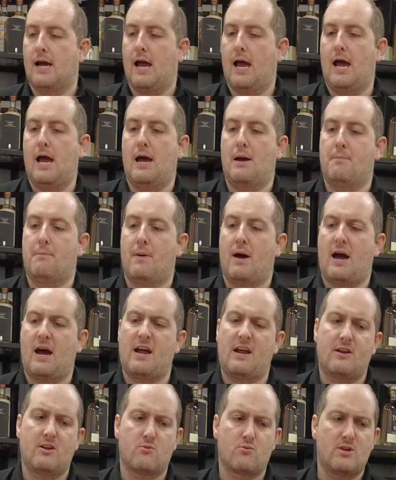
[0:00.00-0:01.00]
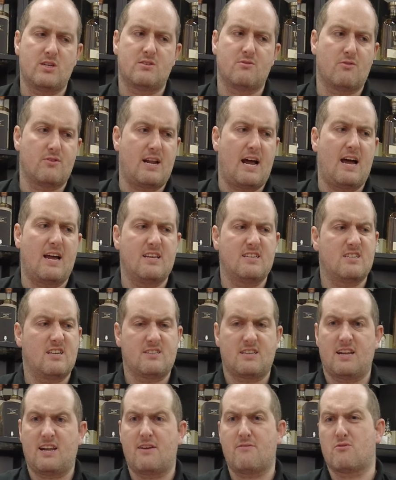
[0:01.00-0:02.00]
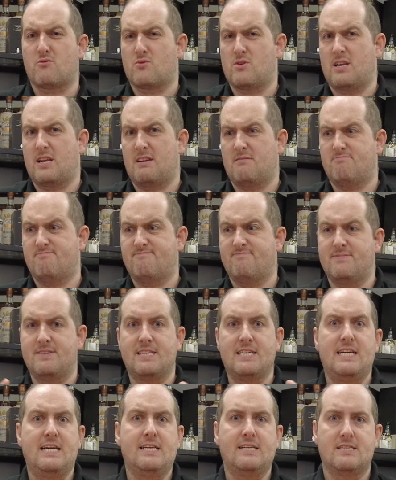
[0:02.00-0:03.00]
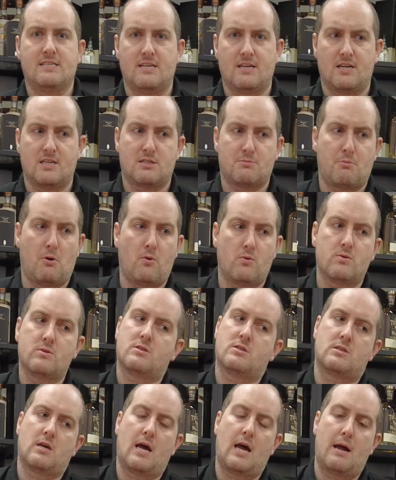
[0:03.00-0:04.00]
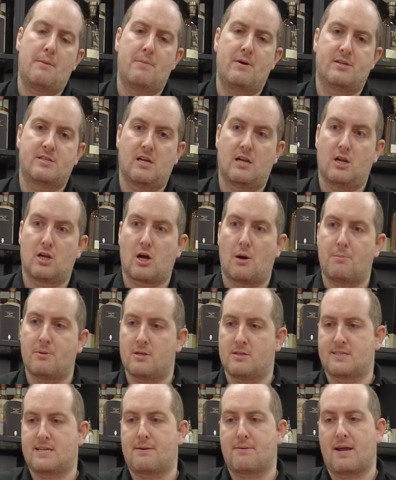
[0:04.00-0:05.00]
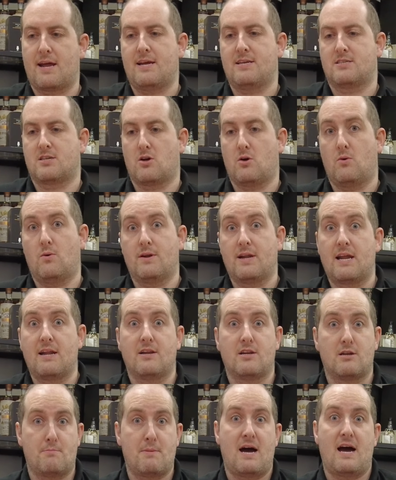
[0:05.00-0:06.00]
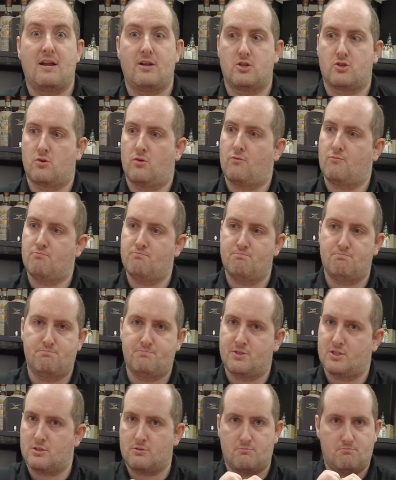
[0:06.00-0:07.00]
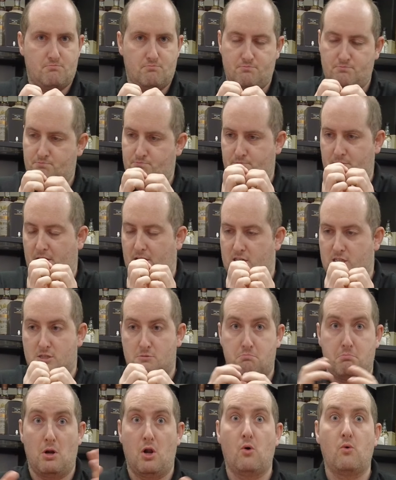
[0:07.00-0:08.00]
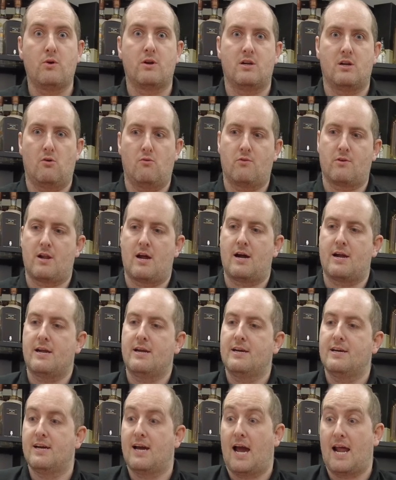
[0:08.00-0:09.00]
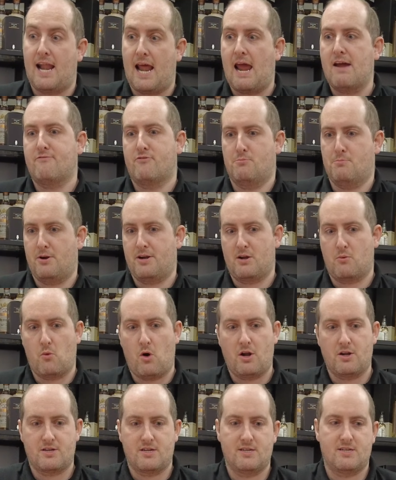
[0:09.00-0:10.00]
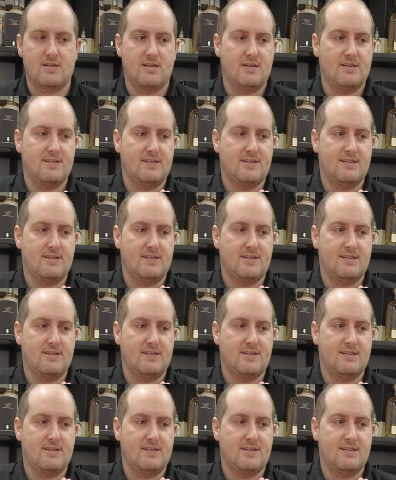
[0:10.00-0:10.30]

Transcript: Um, and the reason for that is that they never really needed it, I suppose, um, until a couple of decades ago, and then demand sort of just exploded overnight and everybody wanted